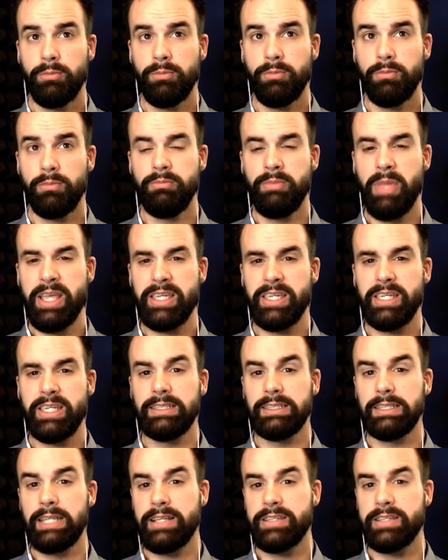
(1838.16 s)

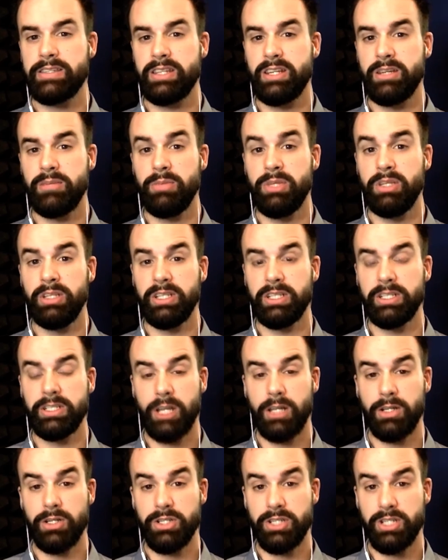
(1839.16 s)
making less than $1 million
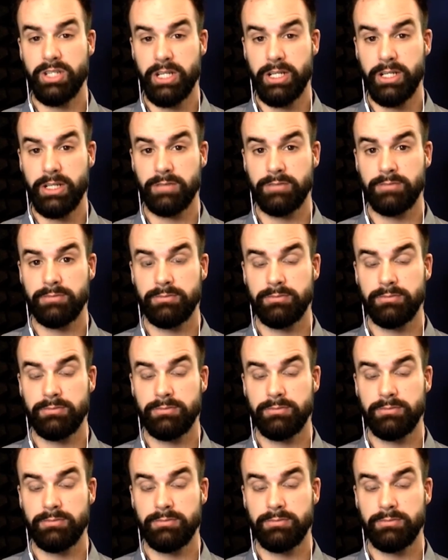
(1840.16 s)
a year